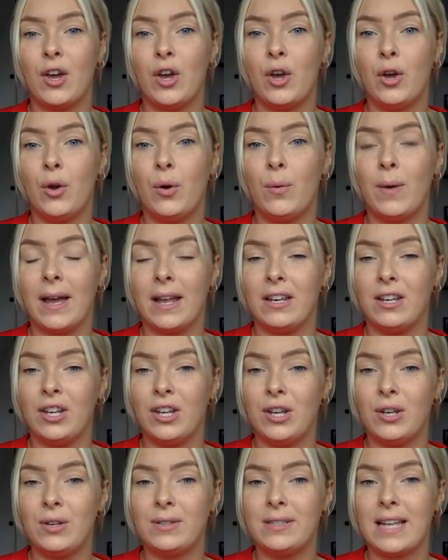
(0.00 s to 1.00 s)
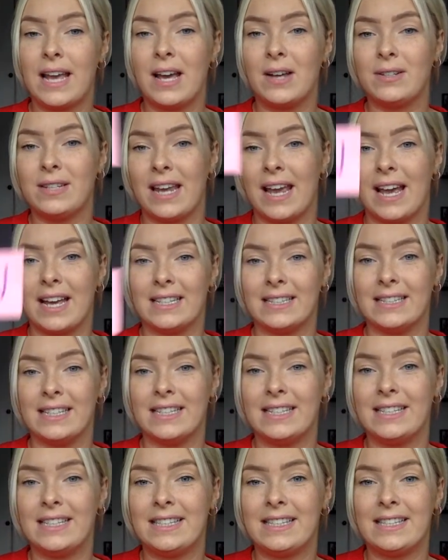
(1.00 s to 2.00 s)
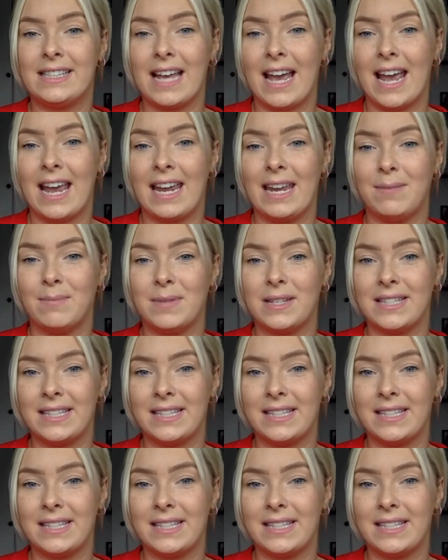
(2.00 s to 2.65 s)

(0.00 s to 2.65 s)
oo and u sound, it has the same